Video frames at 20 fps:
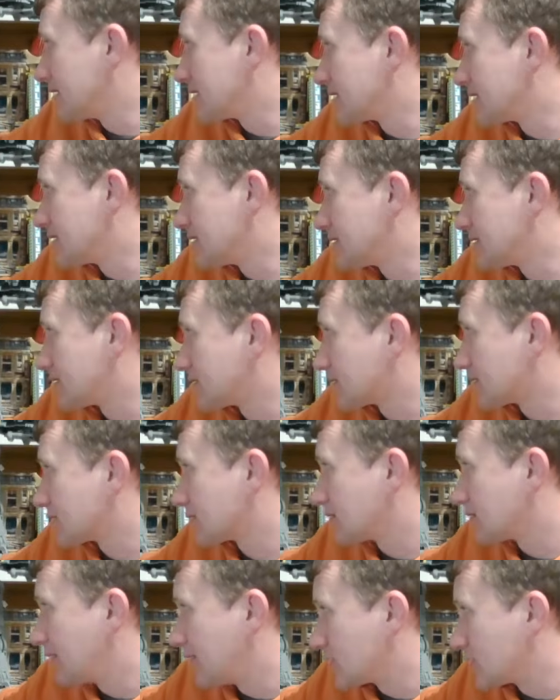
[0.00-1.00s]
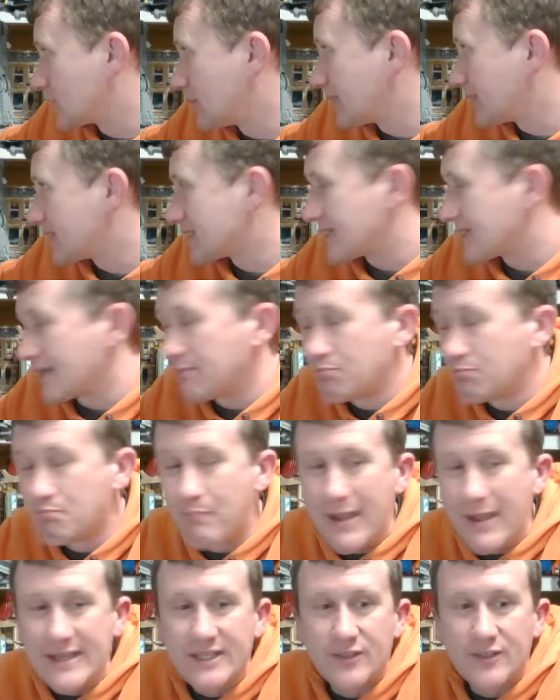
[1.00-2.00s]
as, if it's going to be the same
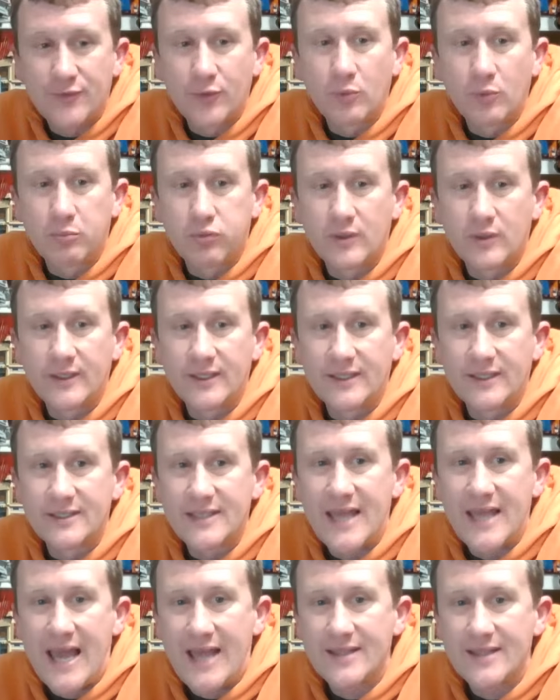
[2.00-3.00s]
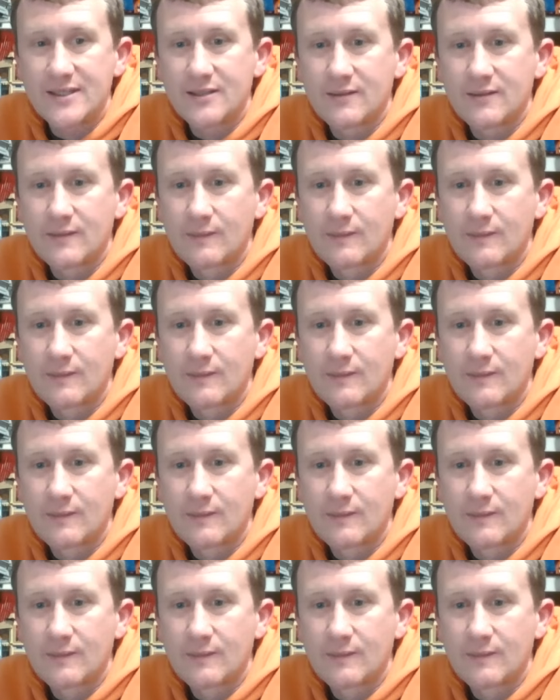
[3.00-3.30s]
base footprint as that,